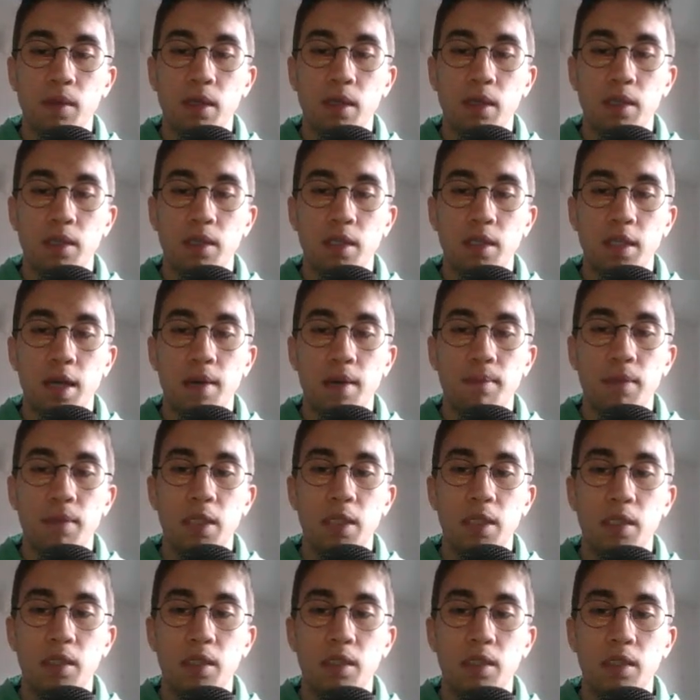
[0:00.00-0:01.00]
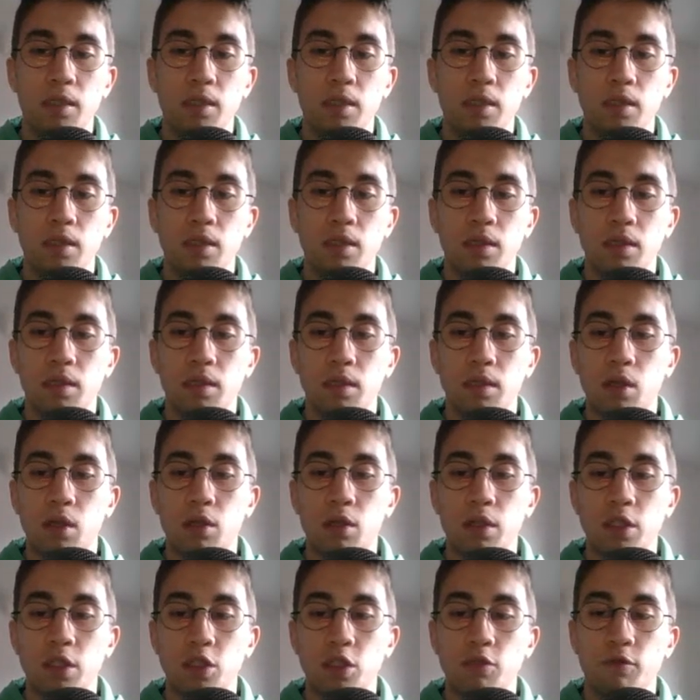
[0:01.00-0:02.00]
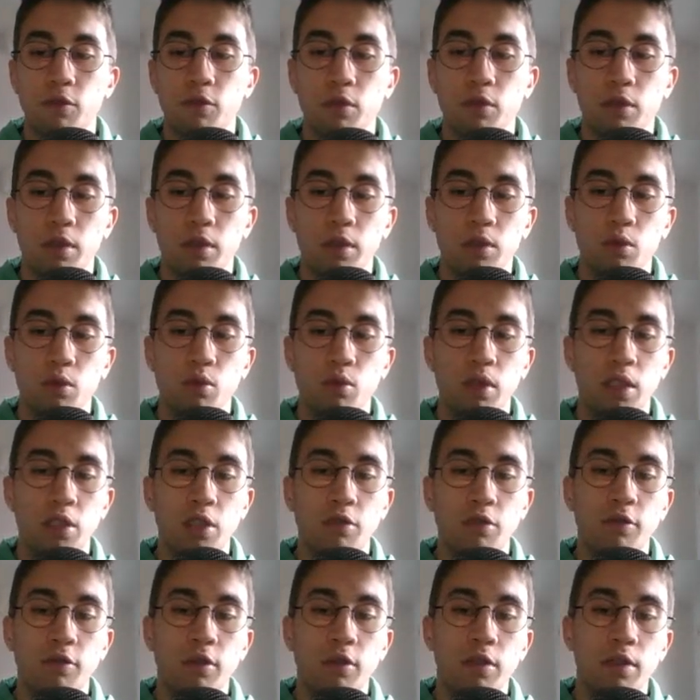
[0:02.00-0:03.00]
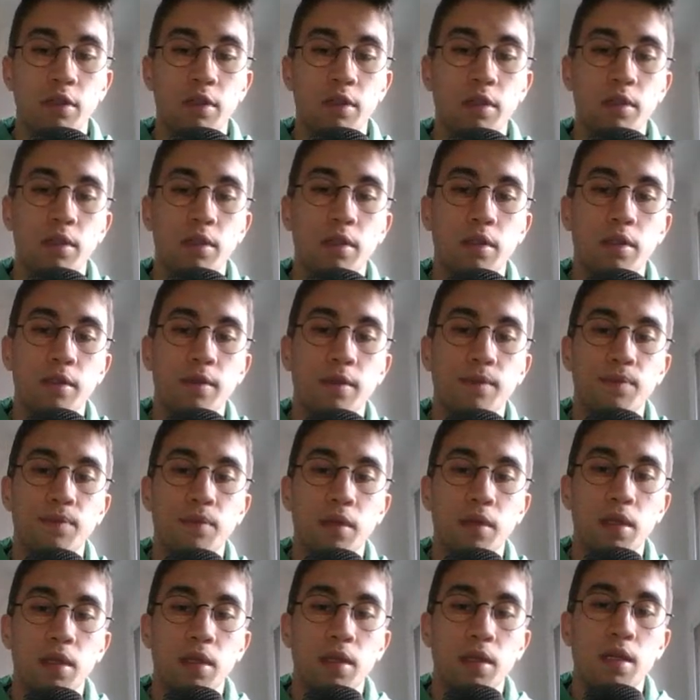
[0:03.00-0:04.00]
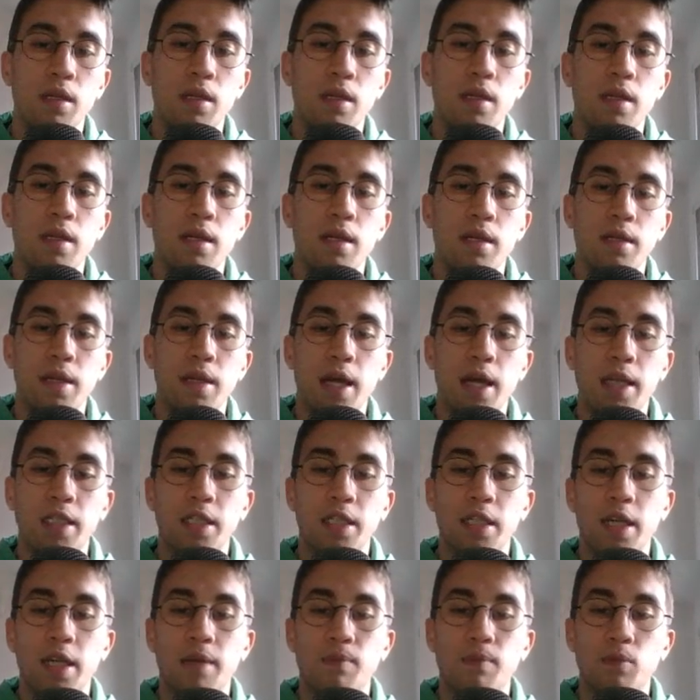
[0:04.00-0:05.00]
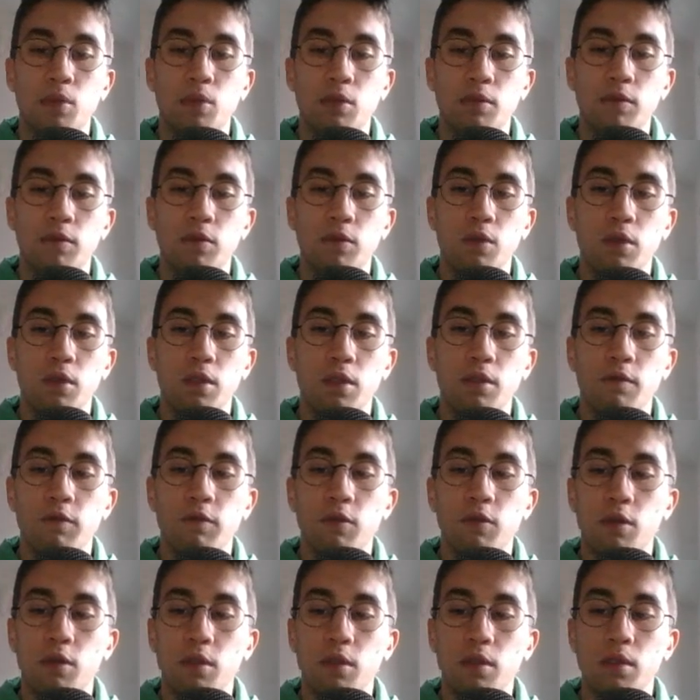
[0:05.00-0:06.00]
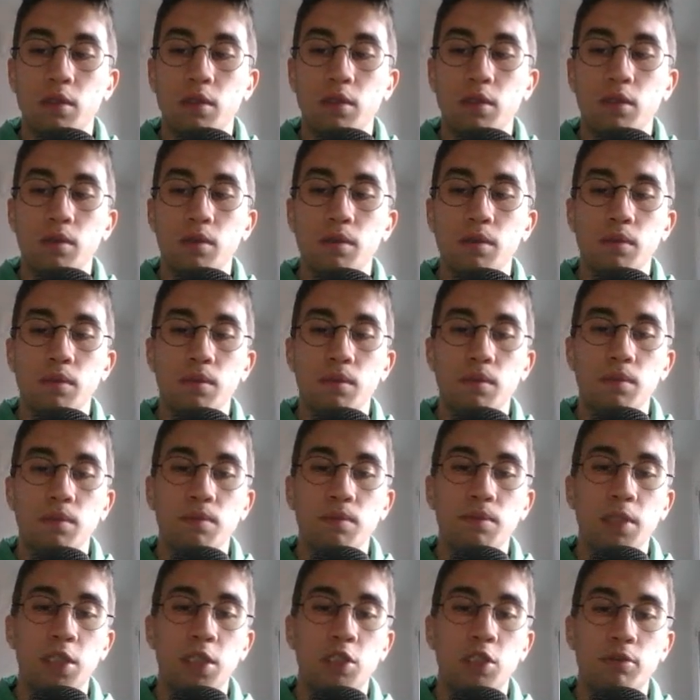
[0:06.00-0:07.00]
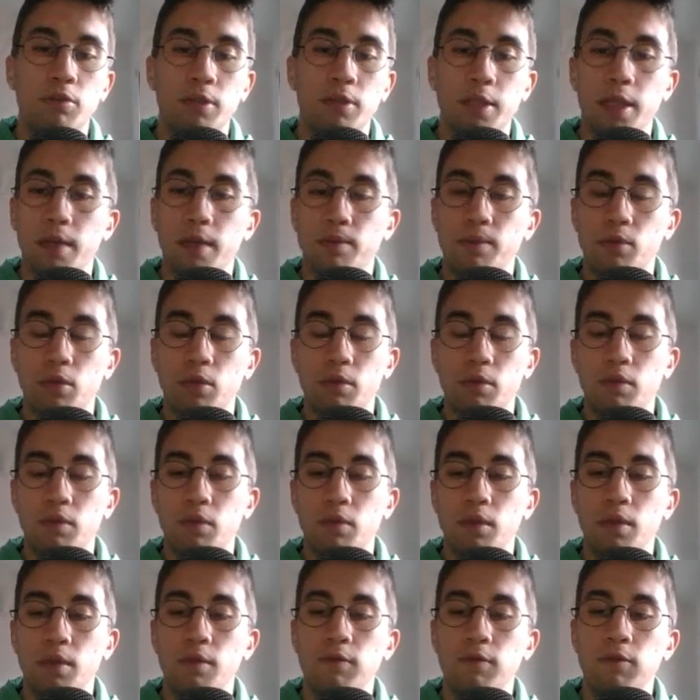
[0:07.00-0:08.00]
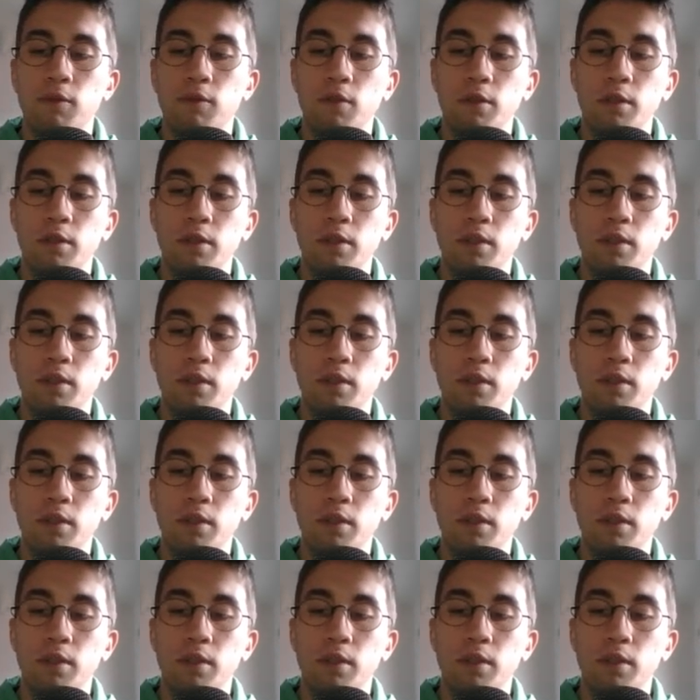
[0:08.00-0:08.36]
coming on h4, Queen h4. Knight capture for d4, Bishop capture for d4,